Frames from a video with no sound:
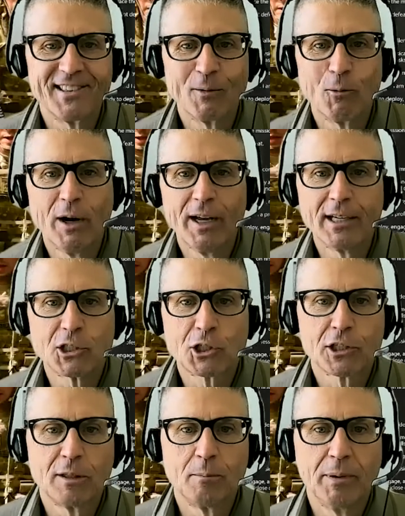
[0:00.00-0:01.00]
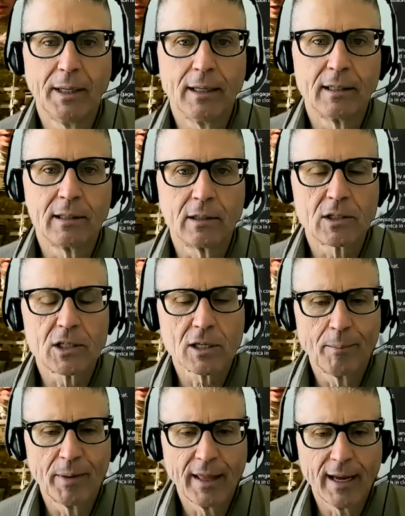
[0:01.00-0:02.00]
and the way it should be. And
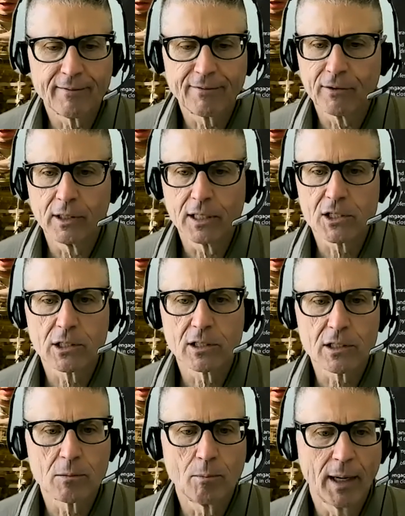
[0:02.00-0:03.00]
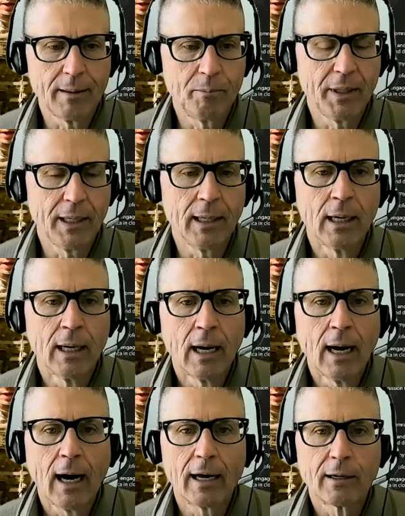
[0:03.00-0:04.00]
some of that, for instance, might be
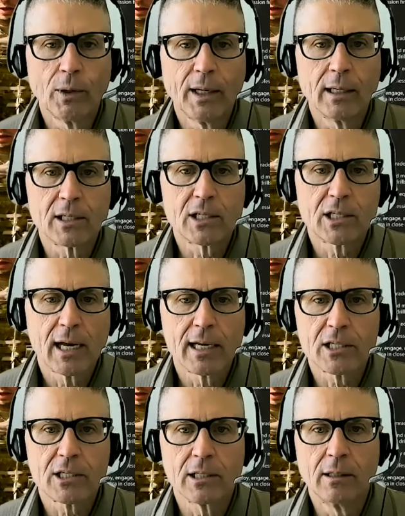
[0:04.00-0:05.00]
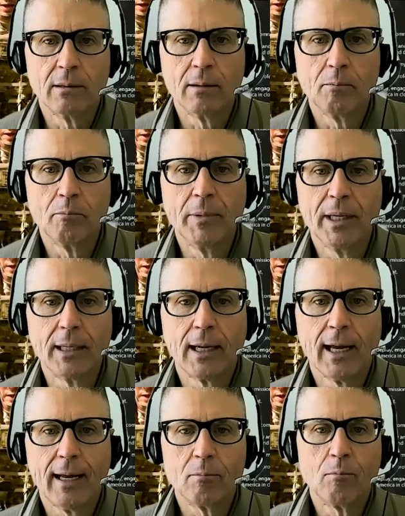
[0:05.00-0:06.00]
how do we assess and mitigate